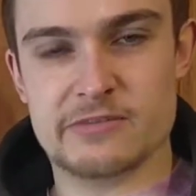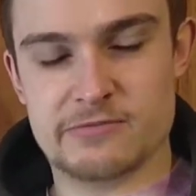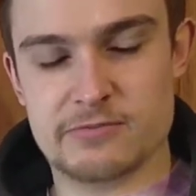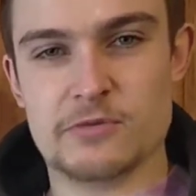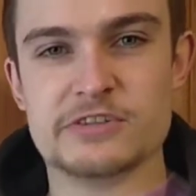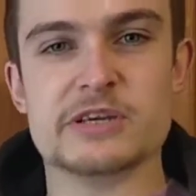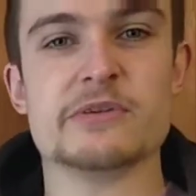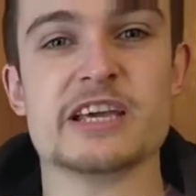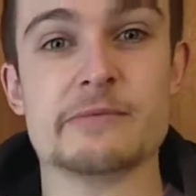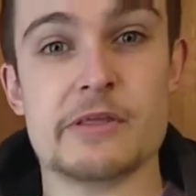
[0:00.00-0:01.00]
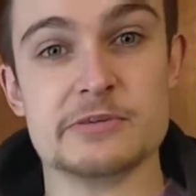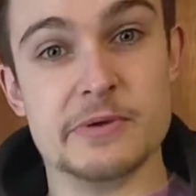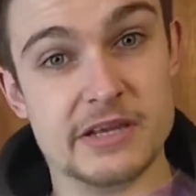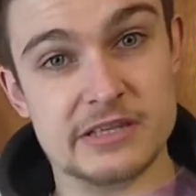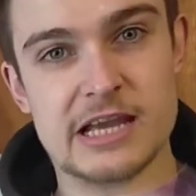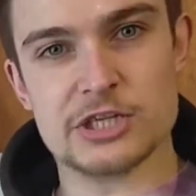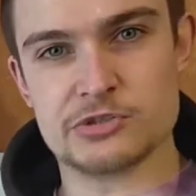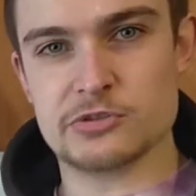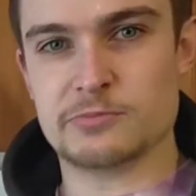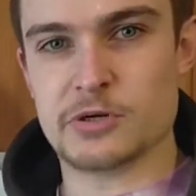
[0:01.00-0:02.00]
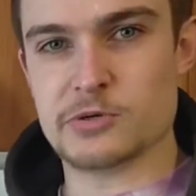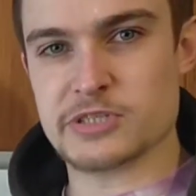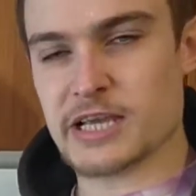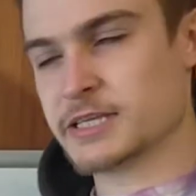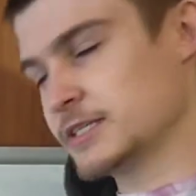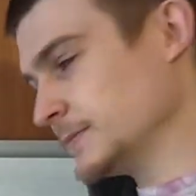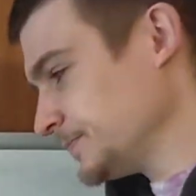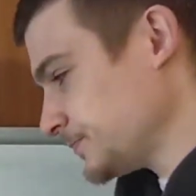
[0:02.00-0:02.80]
If obviously we're thinking about this being a natural process.